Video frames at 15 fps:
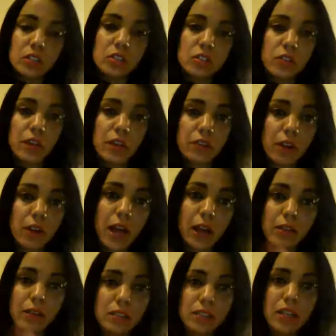so that they're
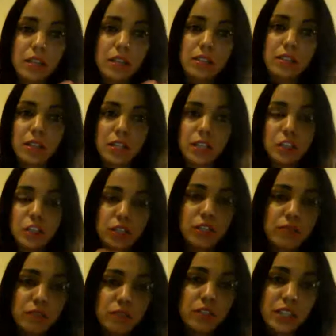accessing each
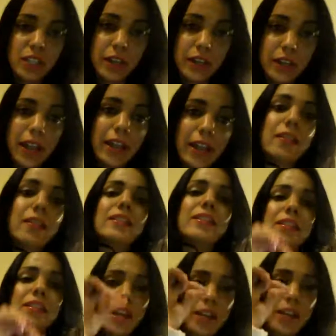different DNA
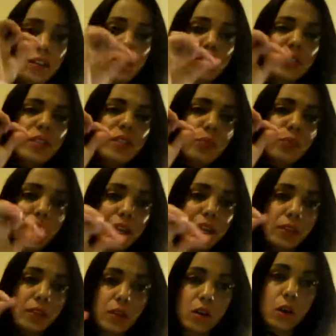and
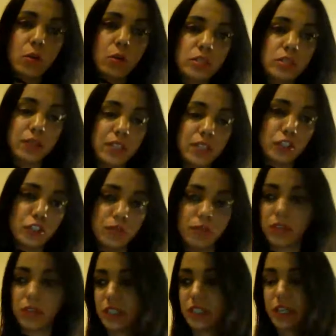breaking the codes of each
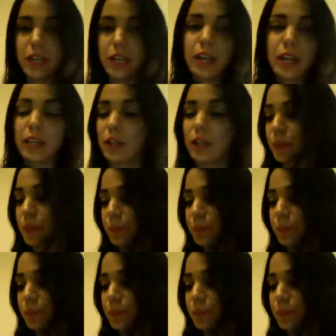different DNA.